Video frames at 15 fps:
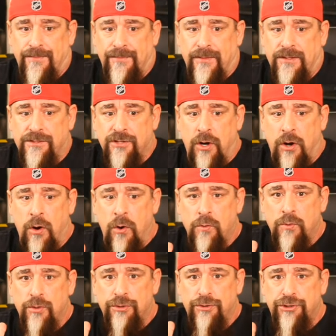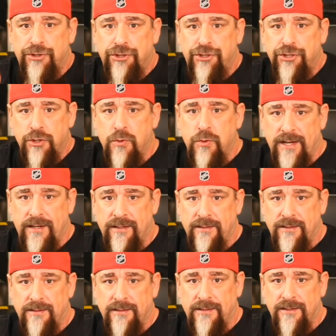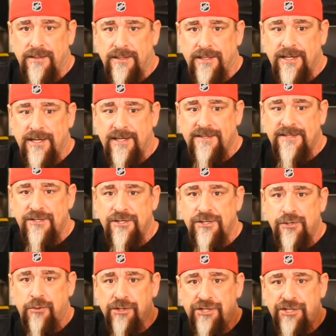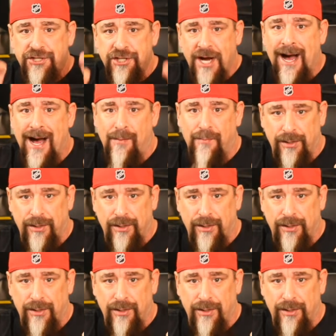Don't do it. It's your job.